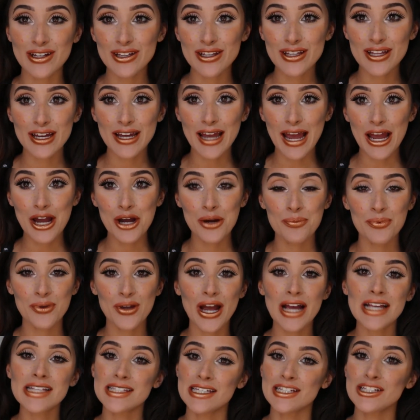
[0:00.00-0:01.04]
Look, I hope you
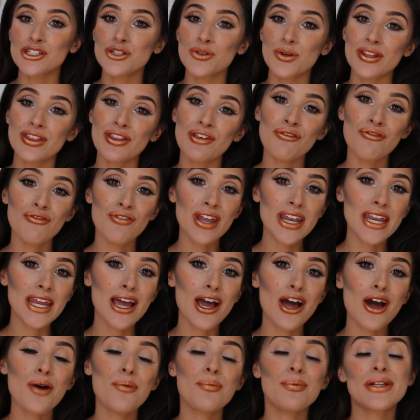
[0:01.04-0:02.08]
guys enjoyed the
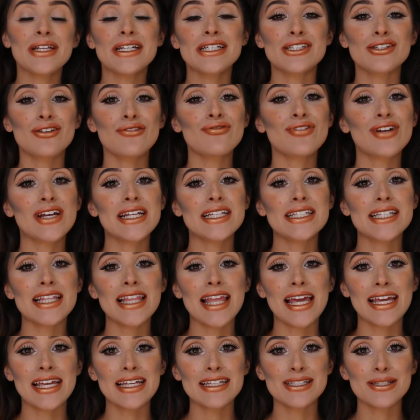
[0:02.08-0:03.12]
video. Please don't forget to
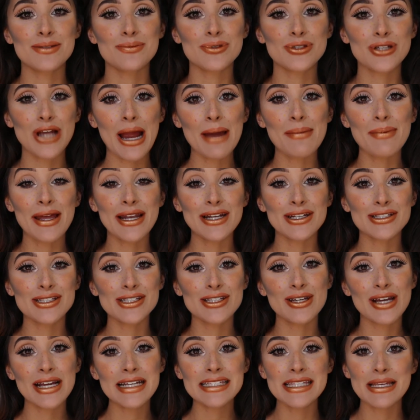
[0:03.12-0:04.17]
like and subscribe, and I'll
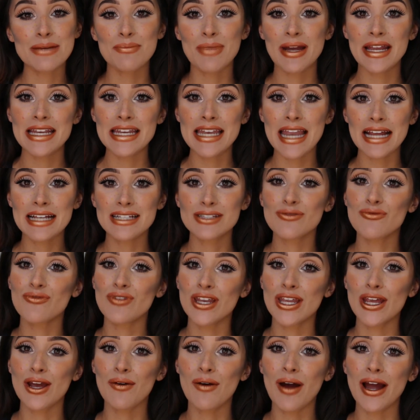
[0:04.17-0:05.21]
see you guys in my next
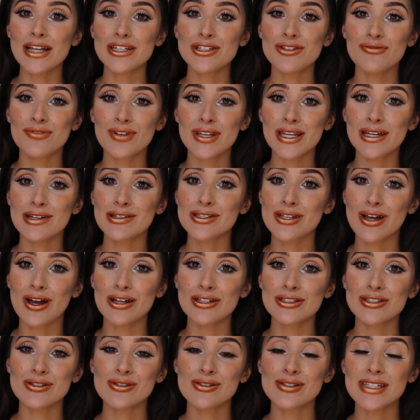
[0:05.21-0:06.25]
video. I do videos
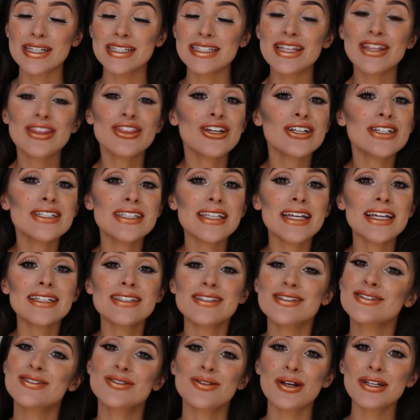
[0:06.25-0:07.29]
on Tuesdays and
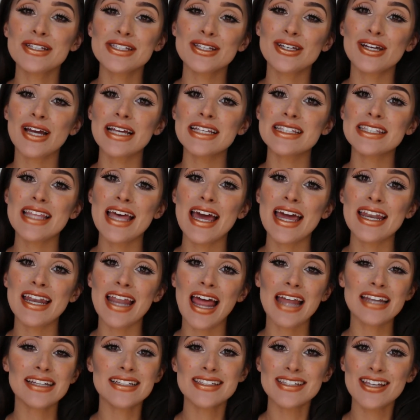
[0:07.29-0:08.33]
Thursdays, so I'll see you guys then,
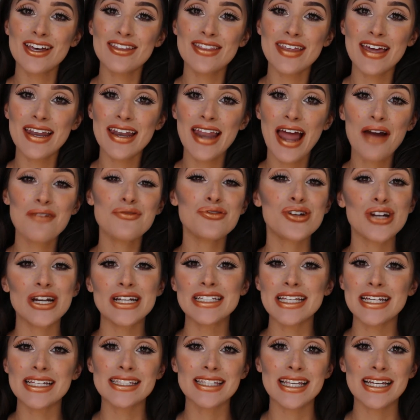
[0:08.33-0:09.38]
and until then, have a
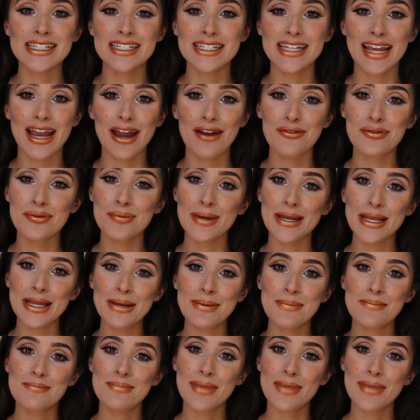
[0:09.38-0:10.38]
great day / night, everybody.